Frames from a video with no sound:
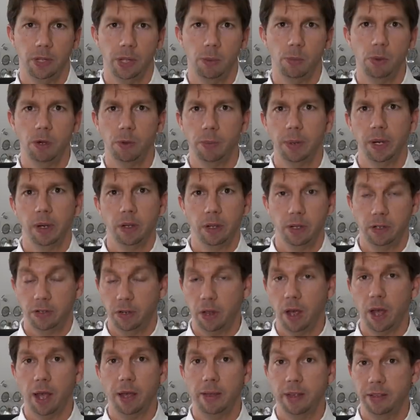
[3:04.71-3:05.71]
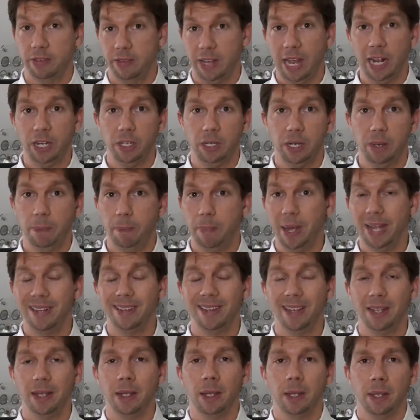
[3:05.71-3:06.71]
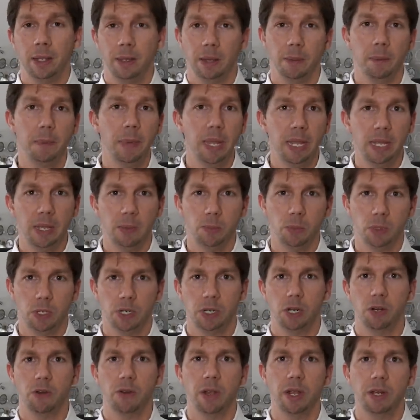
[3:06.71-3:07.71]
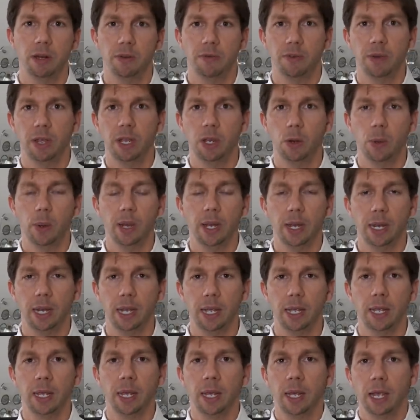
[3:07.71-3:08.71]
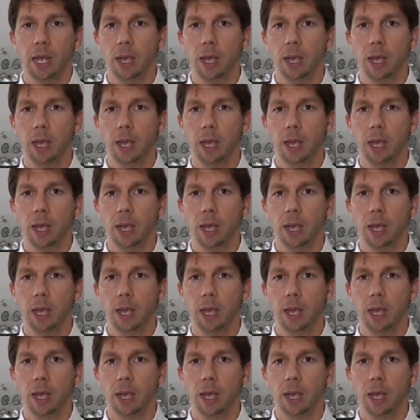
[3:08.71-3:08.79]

They would have been on a tyre that's actually better, the medium would have degraded very quickly,